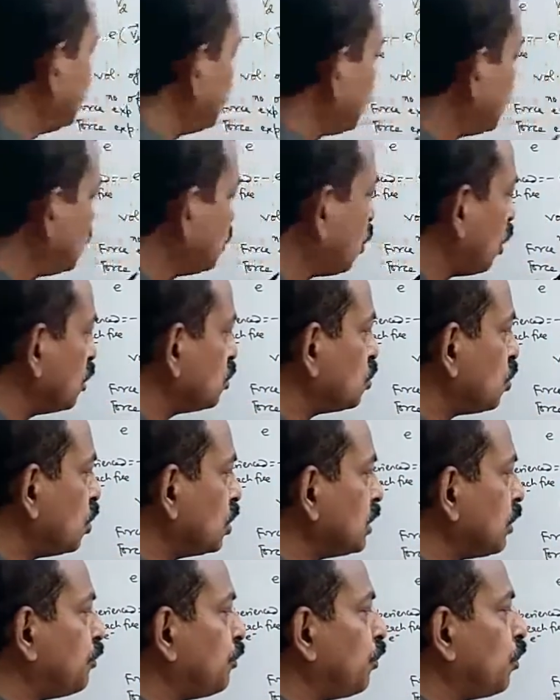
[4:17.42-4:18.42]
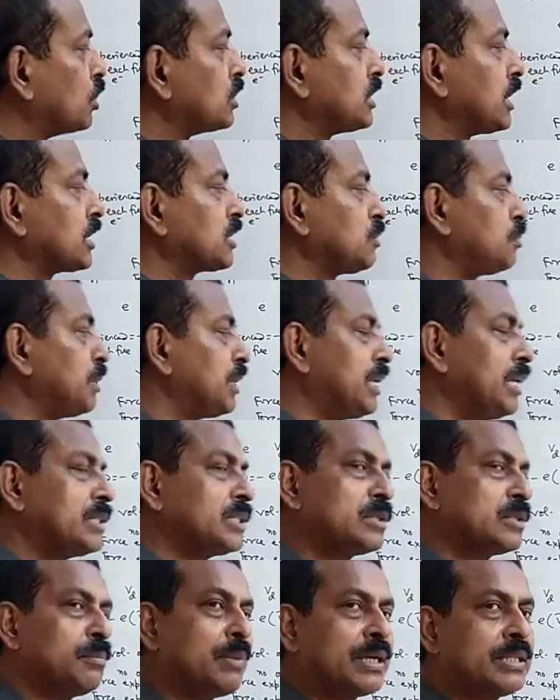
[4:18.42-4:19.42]
is also the force experienced
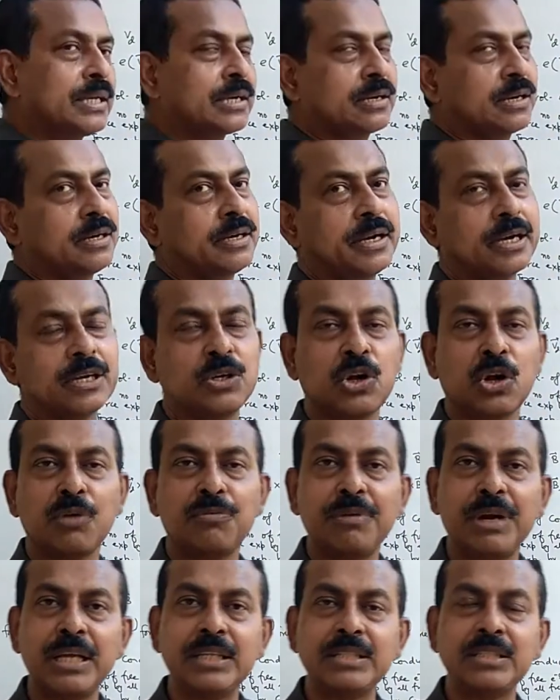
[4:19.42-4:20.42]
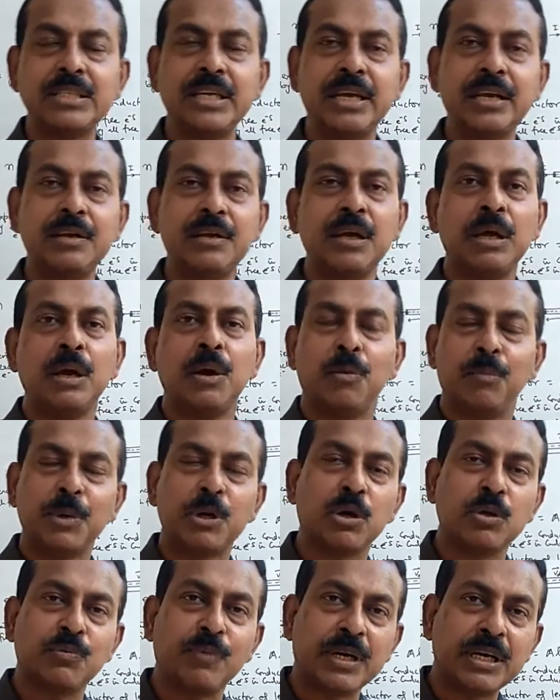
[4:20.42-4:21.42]
by the conductor of length L, because
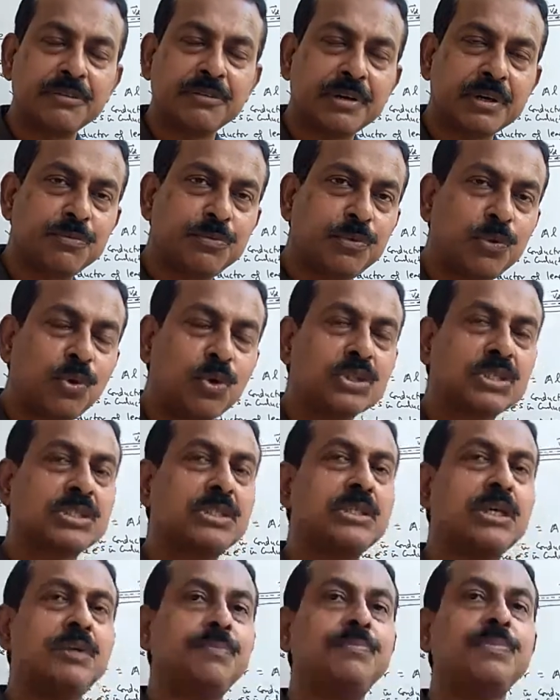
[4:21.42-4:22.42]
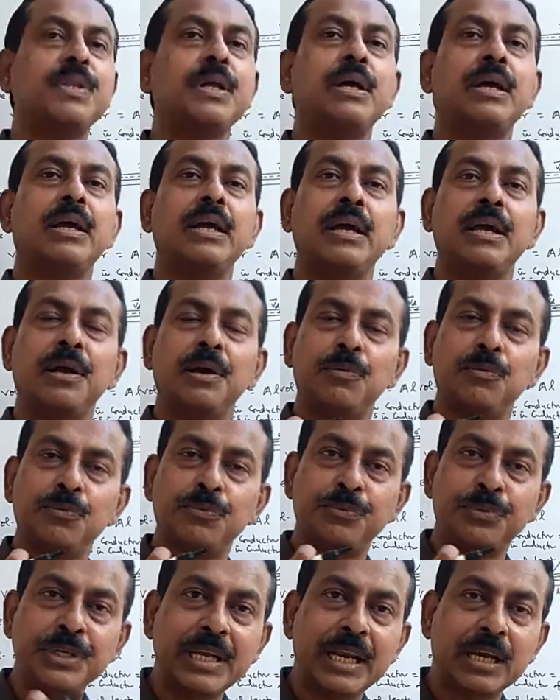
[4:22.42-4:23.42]
whatever force the free
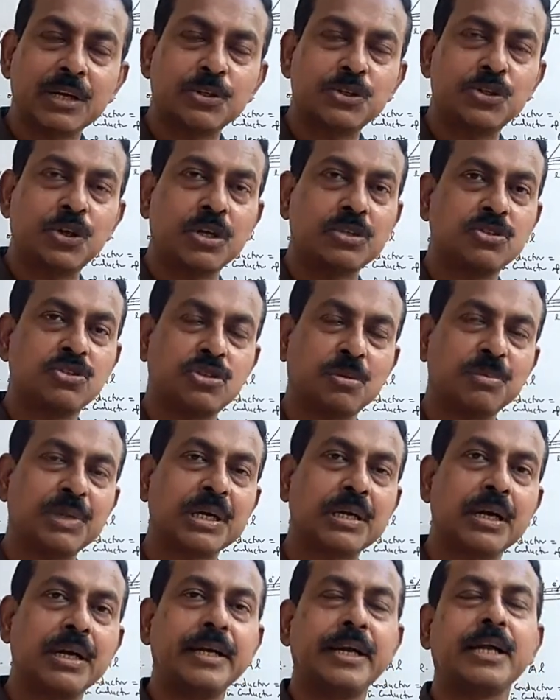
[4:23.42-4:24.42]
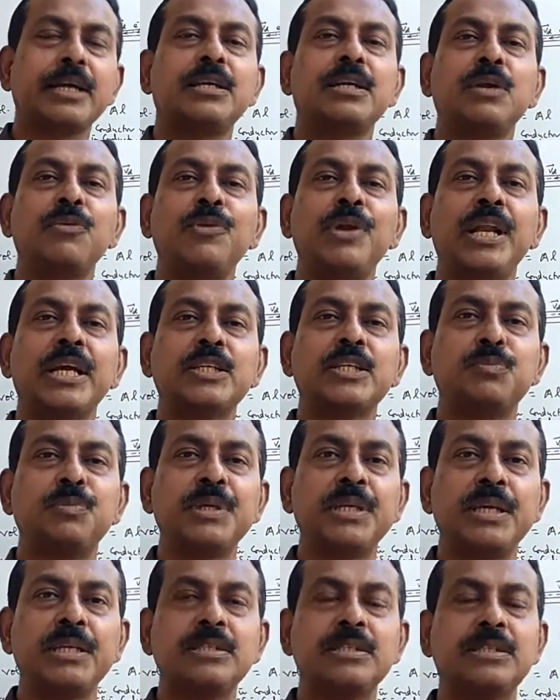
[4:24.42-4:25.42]
electrons of the conductor will
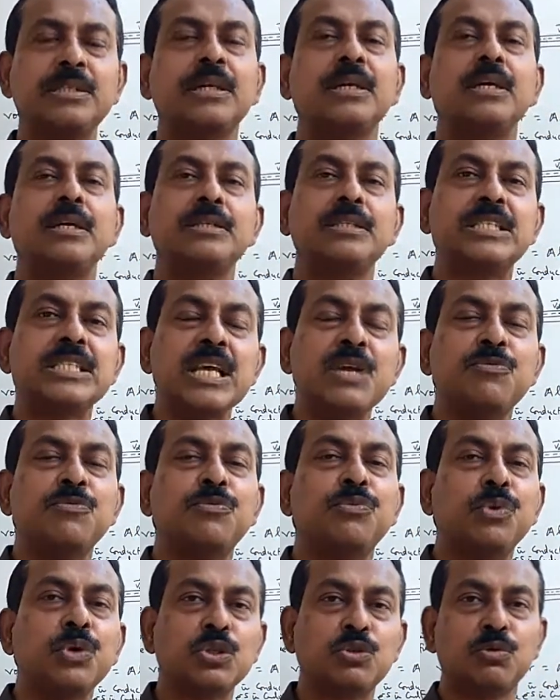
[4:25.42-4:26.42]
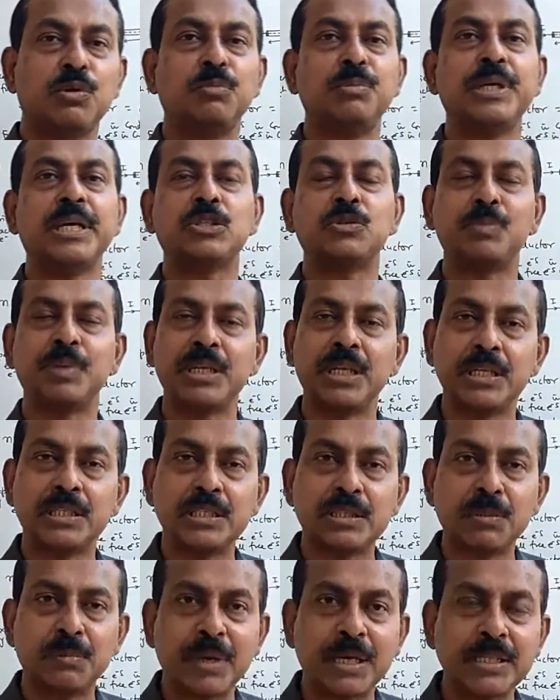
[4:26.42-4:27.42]
experience, same force will be experienced
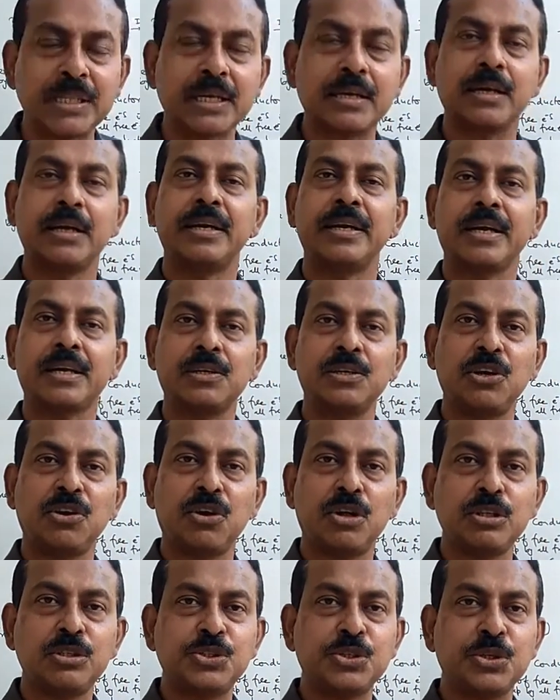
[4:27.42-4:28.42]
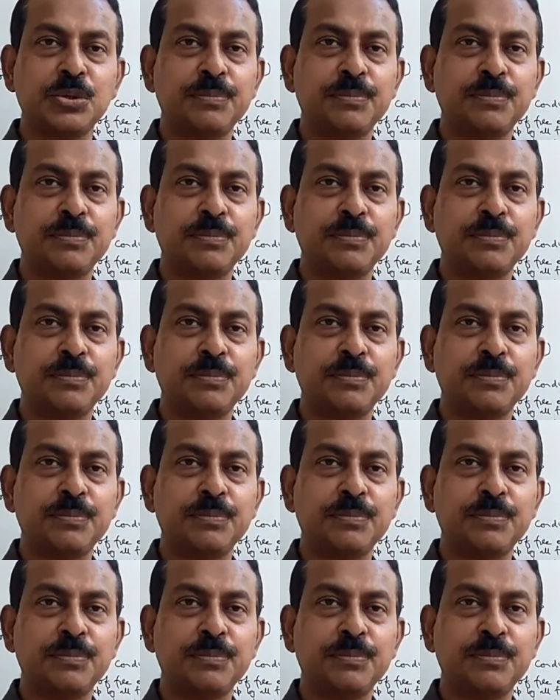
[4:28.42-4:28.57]
by the conductor also,